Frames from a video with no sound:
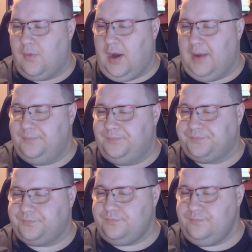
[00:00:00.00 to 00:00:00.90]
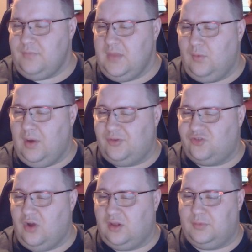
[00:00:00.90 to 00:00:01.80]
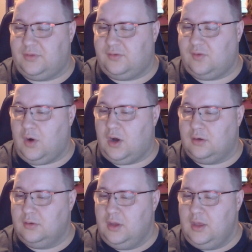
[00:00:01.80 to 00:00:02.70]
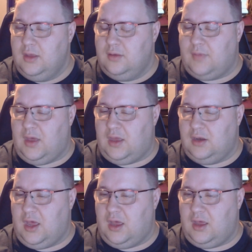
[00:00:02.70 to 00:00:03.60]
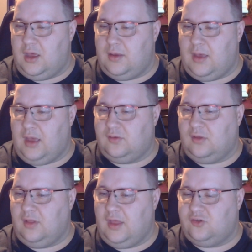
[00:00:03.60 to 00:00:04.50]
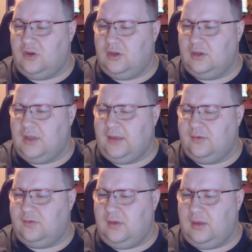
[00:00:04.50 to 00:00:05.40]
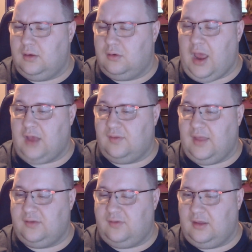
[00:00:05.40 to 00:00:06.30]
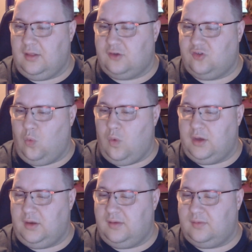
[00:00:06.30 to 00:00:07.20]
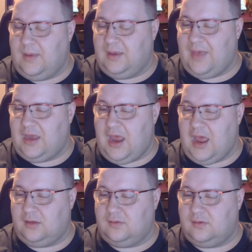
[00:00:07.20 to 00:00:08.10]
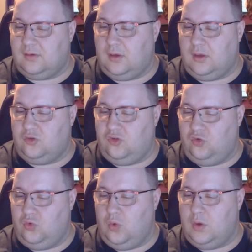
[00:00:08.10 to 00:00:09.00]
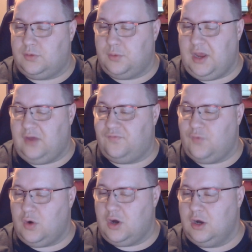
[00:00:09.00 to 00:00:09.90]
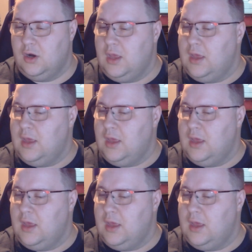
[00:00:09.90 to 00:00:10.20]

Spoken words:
All right. Why am I struggling with this so hard? But X Collection Legacy or X Legacy Collection 1 is Mega Man X 2, 3, and 4.